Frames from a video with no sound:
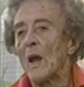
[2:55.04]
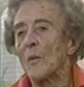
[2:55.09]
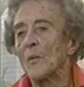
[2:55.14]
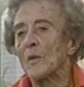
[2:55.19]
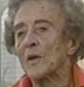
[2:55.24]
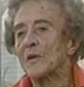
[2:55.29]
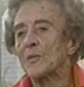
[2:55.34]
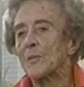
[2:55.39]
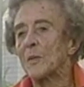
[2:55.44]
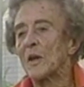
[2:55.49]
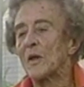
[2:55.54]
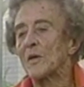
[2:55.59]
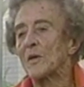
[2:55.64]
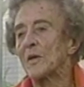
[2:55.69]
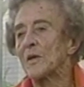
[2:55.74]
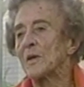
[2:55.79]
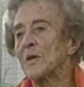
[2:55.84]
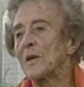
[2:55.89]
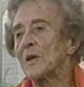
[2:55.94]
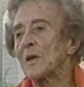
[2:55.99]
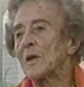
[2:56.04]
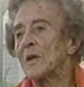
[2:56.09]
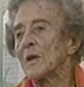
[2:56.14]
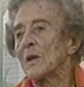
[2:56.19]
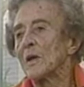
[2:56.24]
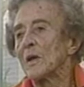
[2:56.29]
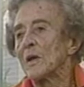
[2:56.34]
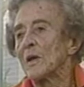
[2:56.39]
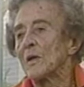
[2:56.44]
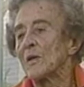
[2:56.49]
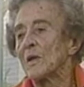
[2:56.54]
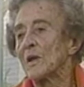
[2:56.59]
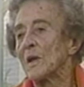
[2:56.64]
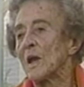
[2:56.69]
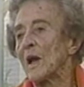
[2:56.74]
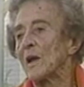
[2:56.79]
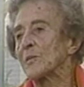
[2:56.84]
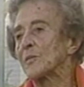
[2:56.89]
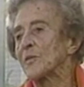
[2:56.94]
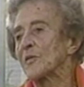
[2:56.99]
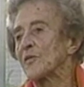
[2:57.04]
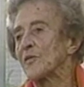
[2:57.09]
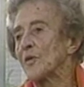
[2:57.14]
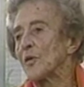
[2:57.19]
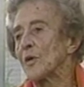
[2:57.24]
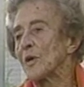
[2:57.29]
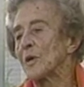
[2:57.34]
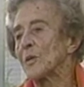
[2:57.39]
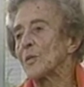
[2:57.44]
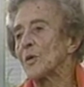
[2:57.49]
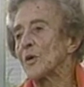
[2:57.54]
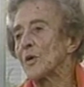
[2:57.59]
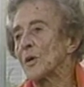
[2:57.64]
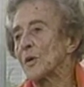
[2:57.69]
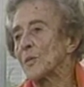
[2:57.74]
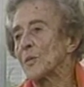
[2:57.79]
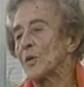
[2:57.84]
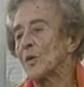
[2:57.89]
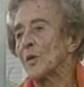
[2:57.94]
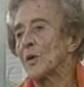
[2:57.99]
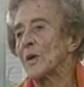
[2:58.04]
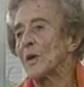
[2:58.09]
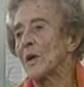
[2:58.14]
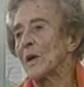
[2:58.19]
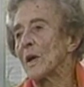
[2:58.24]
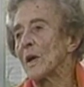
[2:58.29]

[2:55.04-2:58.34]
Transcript: We spent the night before in Baltimore